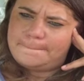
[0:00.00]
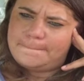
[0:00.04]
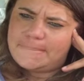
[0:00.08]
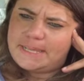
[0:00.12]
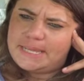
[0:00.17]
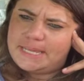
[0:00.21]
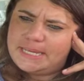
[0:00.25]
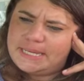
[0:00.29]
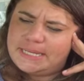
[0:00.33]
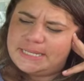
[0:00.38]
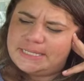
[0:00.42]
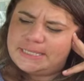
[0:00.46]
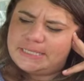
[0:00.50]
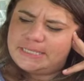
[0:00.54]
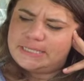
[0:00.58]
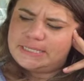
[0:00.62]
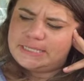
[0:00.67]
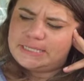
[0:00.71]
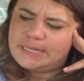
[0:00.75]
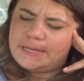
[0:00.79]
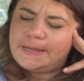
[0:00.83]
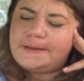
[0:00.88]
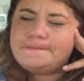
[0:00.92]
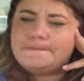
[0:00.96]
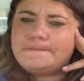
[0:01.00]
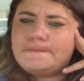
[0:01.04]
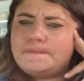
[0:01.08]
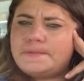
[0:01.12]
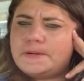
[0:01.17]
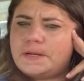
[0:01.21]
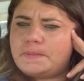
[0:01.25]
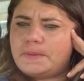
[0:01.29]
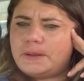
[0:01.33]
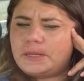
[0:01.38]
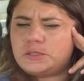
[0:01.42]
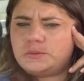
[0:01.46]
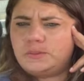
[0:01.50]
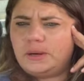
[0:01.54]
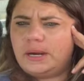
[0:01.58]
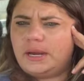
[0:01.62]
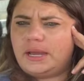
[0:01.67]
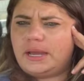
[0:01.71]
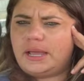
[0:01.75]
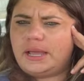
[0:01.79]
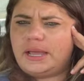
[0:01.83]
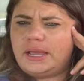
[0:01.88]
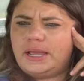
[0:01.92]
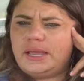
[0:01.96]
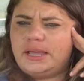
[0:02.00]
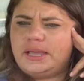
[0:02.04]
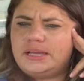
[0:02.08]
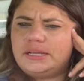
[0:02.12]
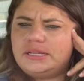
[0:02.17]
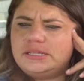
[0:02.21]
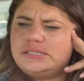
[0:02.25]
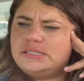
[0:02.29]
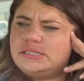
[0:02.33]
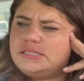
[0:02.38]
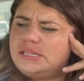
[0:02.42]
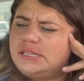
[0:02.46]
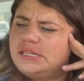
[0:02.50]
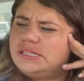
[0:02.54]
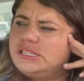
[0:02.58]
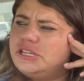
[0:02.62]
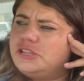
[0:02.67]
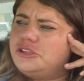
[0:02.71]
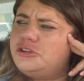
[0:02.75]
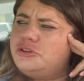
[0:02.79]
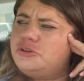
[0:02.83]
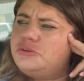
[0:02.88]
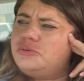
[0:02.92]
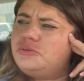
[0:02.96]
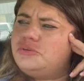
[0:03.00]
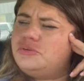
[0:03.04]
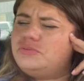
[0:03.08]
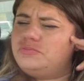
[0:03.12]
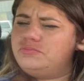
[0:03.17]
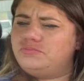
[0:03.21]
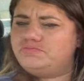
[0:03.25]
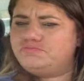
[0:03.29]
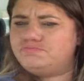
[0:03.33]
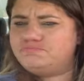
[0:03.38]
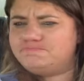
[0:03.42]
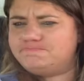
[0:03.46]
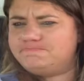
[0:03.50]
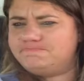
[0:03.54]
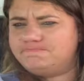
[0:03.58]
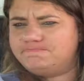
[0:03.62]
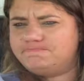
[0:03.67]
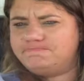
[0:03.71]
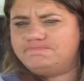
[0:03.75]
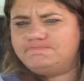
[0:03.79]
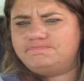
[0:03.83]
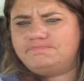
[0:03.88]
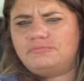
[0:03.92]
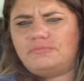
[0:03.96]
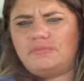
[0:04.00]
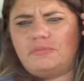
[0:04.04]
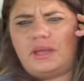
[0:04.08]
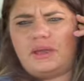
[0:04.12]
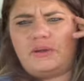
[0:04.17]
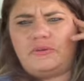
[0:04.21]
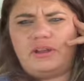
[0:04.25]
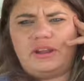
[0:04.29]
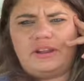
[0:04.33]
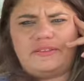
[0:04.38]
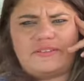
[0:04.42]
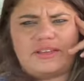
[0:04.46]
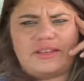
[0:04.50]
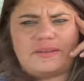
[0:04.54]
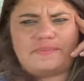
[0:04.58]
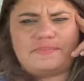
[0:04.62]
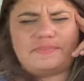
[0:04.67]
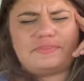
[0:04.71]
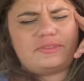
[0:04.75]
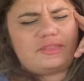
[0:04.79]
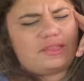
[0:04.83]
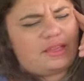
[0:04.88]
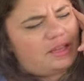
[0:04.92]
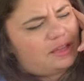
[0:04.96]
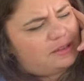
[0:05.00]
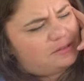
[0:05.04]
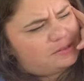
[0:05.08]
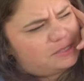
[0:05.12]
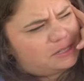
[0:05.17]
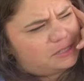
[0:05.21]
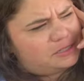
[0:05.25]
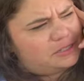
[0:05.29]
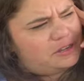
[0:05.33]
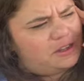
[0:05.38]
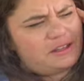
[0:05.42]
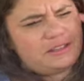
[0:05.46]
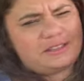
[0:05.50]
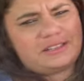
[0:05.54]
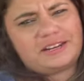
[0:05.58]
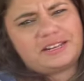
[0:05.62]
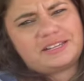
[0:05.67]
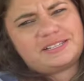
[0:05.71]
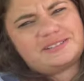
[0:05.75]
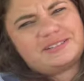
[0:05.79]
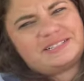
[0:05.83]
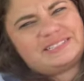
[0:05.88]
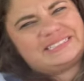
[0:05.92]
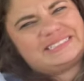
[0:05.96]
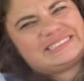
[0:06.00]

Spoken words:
And yeah, I'm gonna go back to work and continue my read of it. I'll talk to you all in the next one.